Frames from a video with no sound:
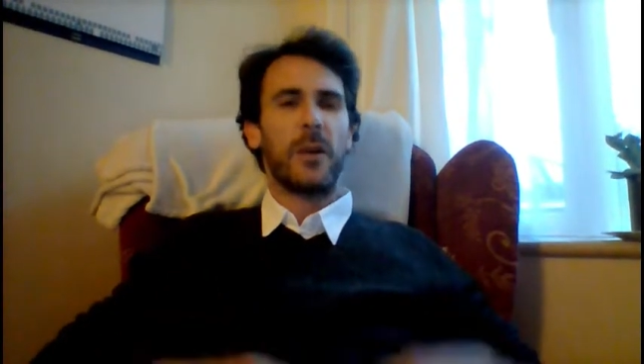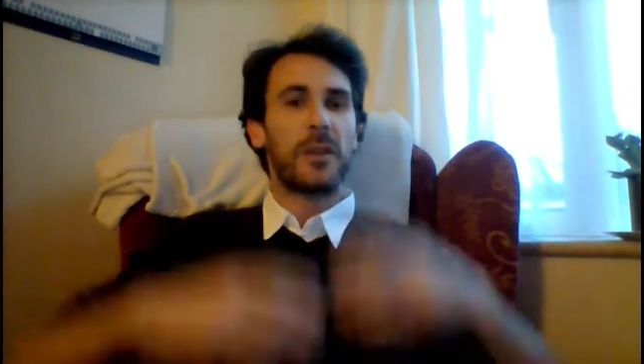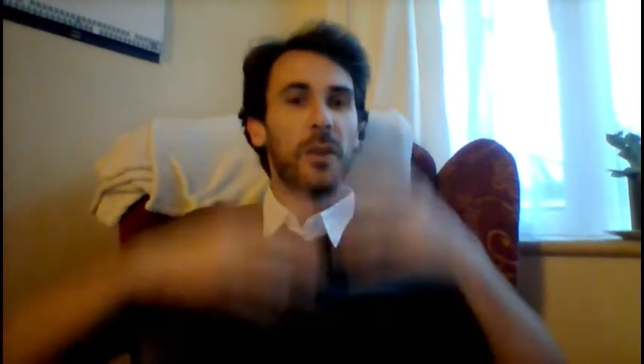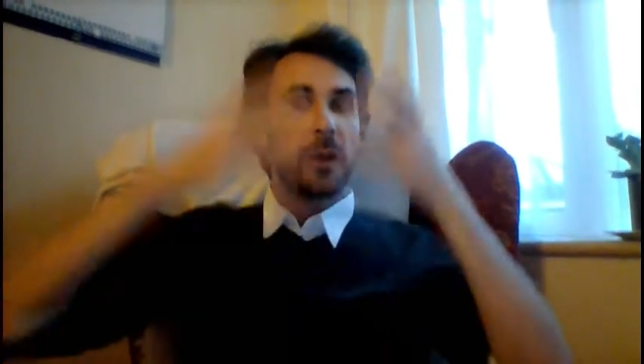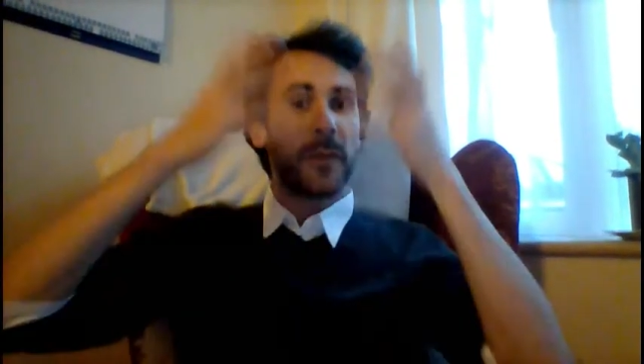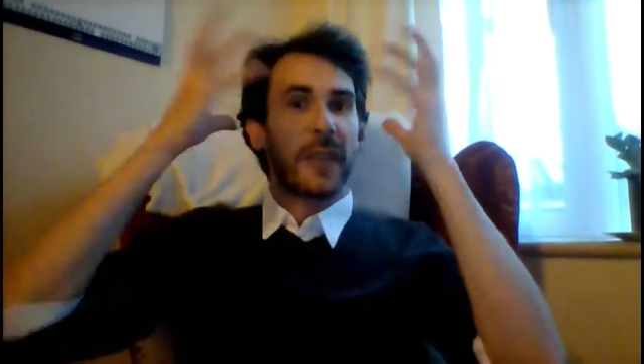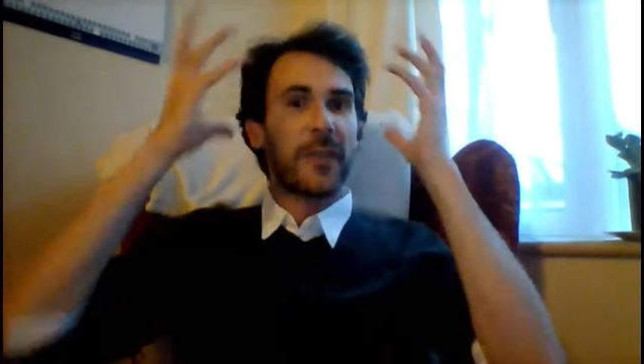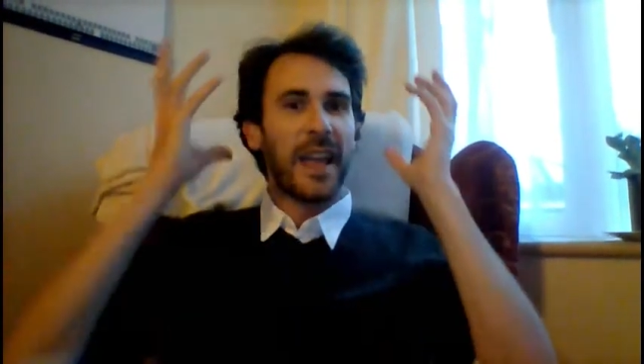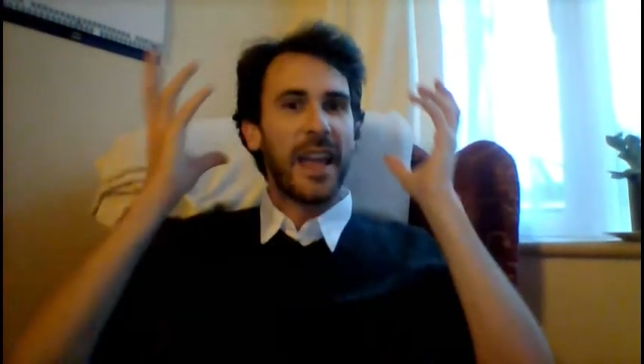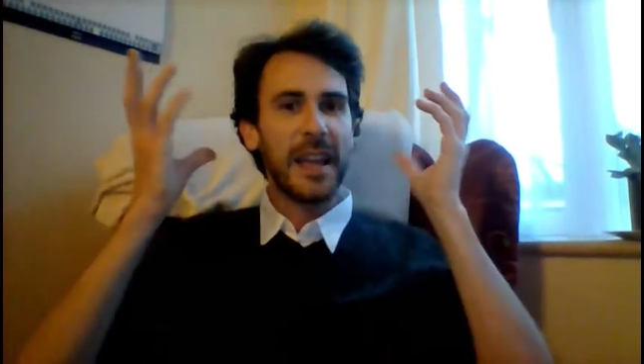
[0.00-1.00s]
We're talking about
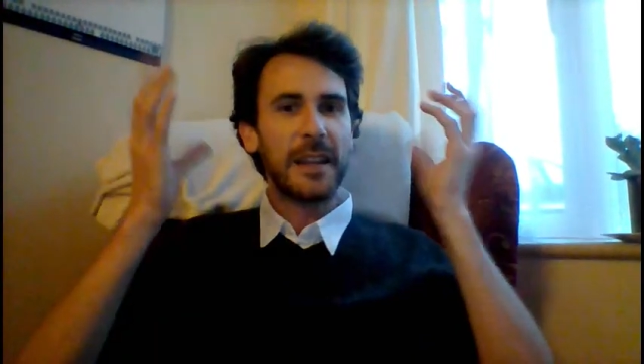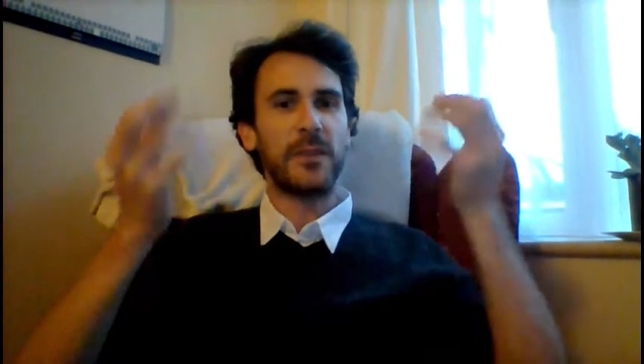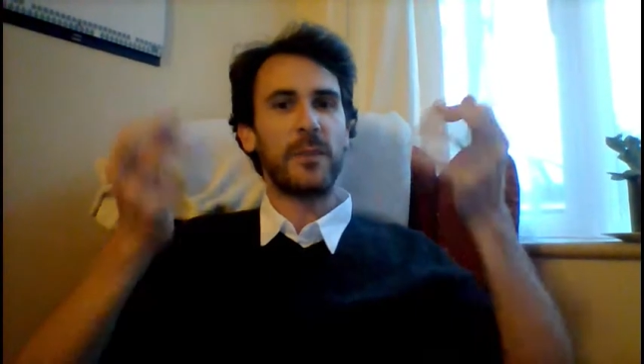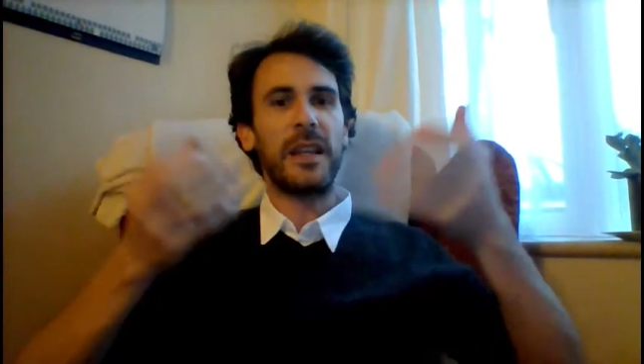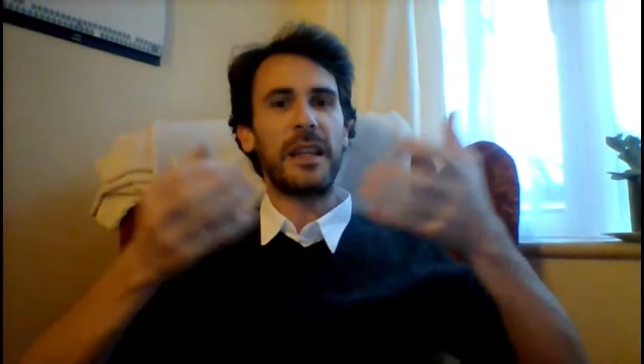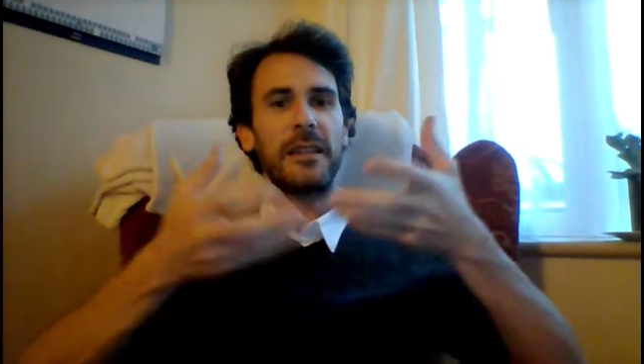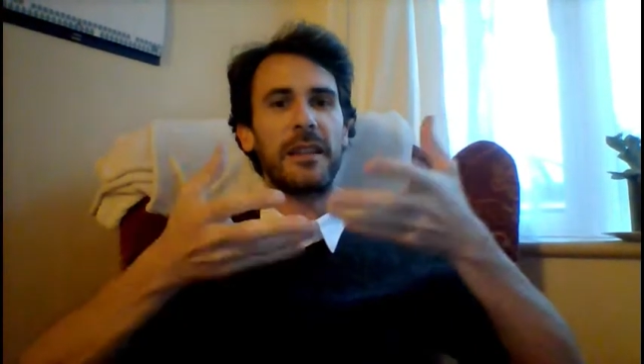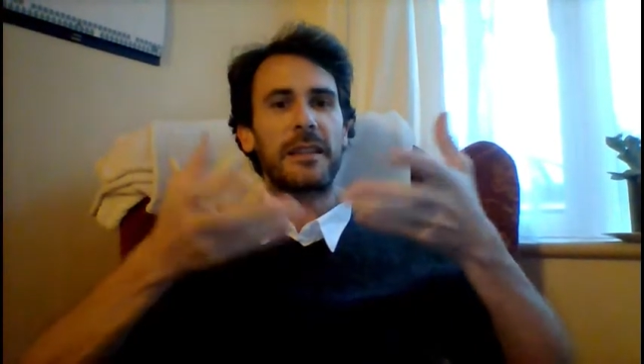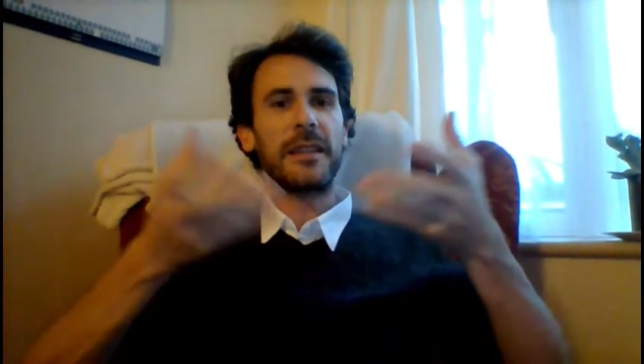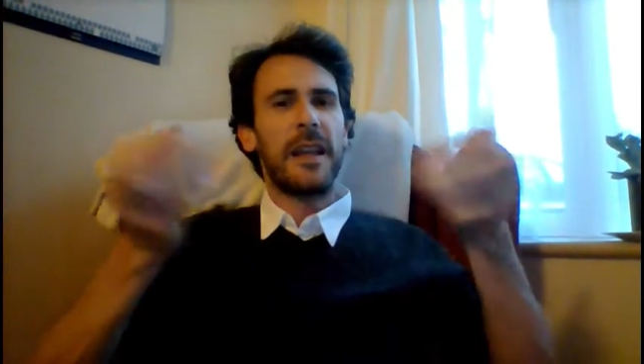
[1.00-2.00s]
the head as being
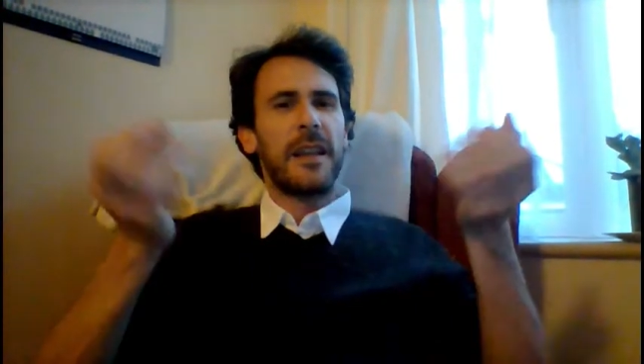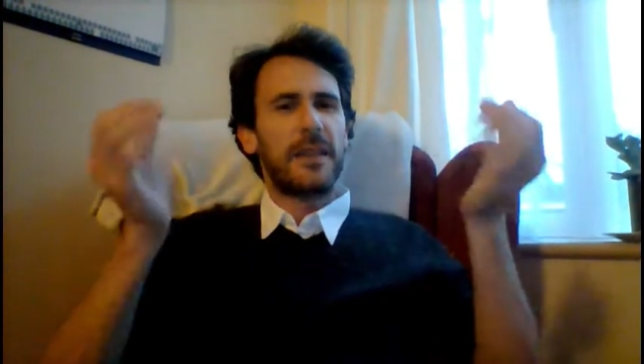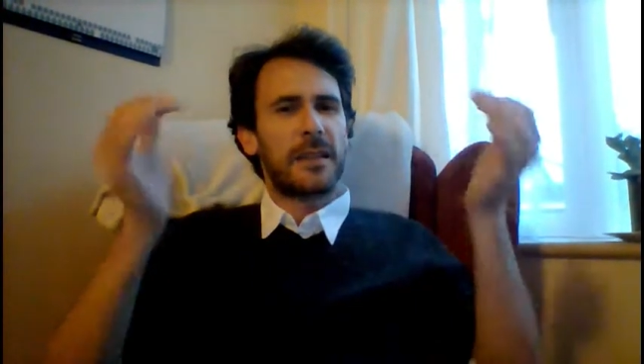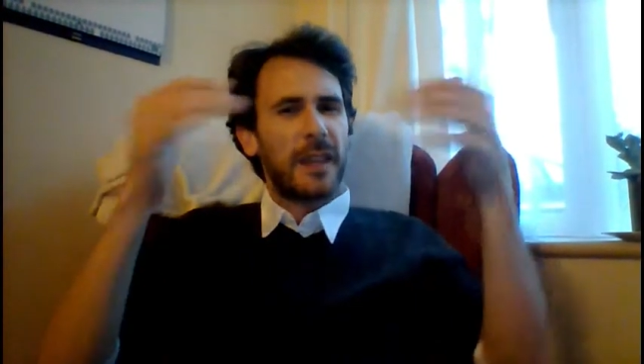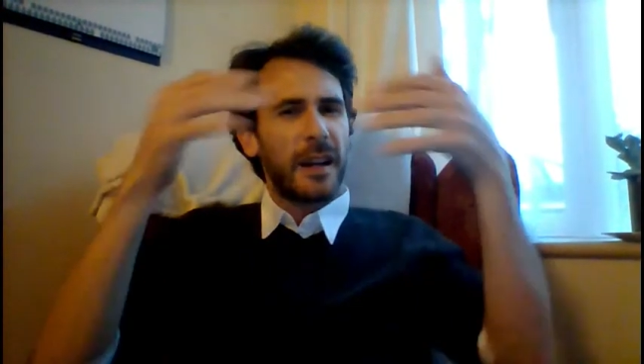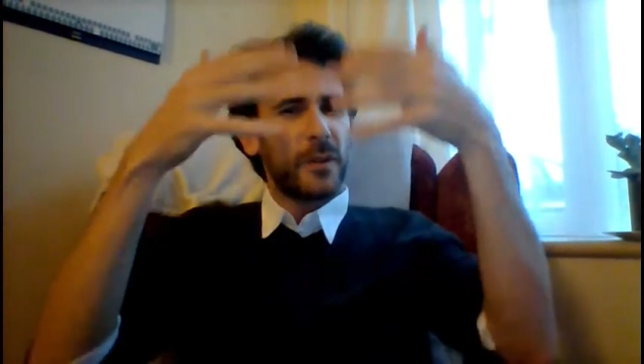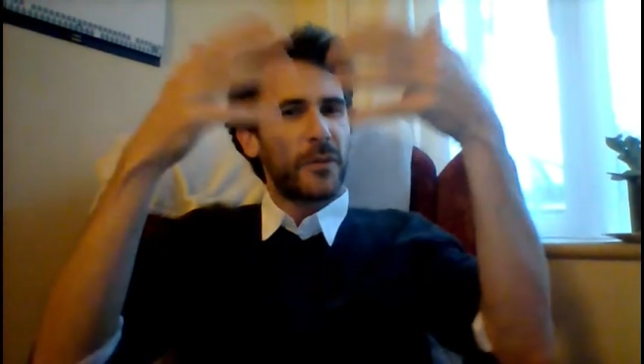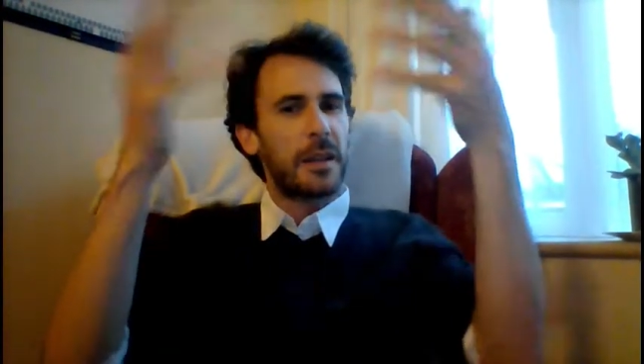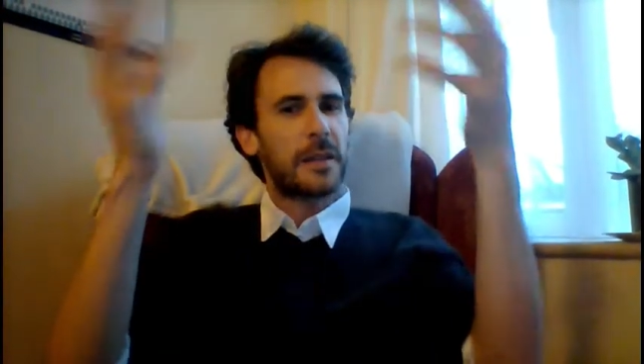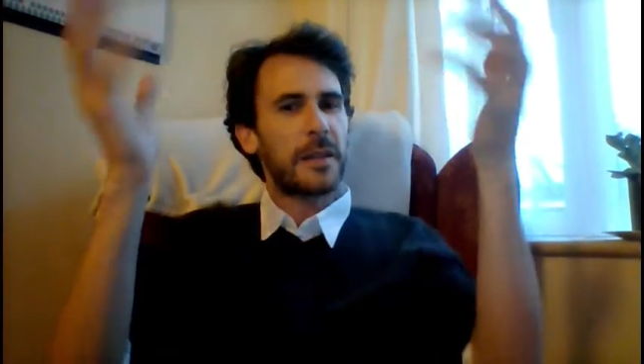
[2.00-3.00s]
this kind of